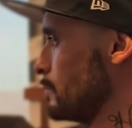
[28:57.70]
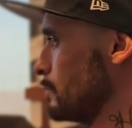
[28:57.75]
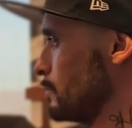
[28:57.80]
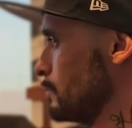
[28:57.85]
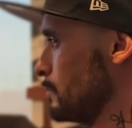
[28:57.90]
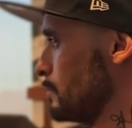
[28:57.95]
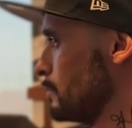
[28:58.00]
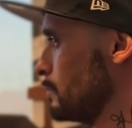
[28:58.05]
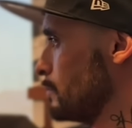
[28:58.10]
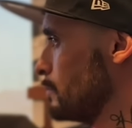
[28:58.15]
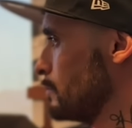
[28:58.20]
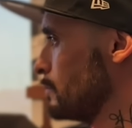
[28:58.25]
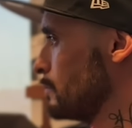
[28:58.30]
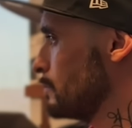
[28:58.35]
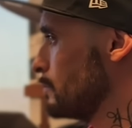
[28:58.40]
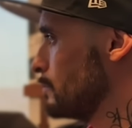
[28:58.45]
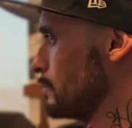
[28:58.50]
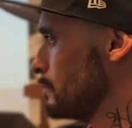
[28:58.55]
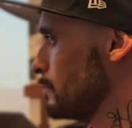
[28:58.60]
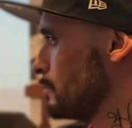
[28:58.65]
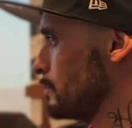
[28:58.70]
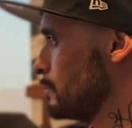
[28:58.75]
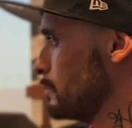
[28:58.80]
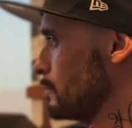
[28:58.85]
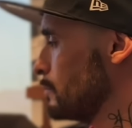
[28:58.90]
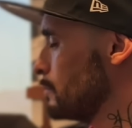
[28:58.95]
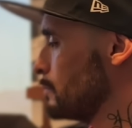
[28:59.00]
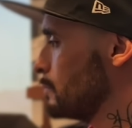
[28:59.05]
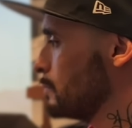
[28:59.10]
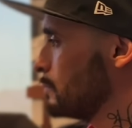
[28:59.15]

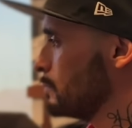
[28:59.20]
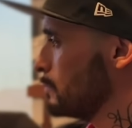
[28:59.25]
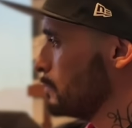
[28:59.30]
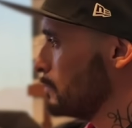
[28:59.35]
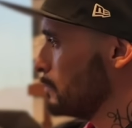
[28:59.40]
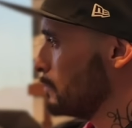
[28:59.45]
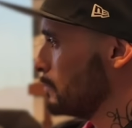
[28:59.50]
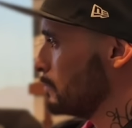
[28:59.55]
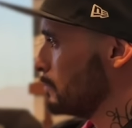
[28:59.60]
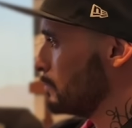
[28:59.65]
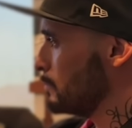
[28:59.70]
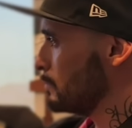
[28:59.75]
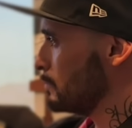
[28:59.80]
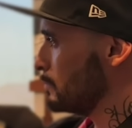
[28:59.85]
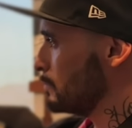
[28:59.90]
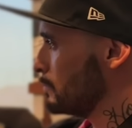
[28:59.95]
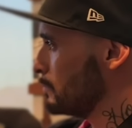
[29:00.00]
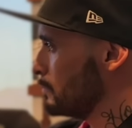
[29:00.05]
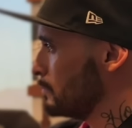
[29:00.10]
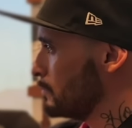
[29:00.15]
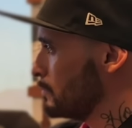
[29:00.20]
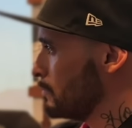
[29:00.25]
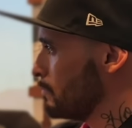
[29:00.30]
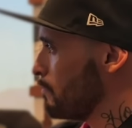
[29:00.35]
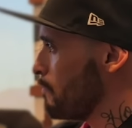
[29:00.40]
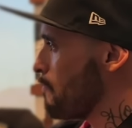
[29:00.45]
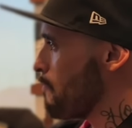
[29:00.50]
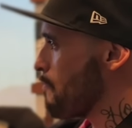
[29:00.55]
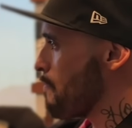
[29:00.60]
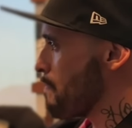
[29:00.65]

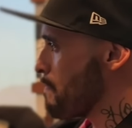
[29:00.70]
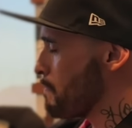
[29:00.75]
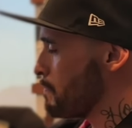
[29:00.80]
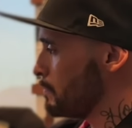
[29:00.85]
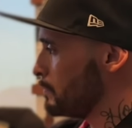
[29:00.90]
This person isn't speaking.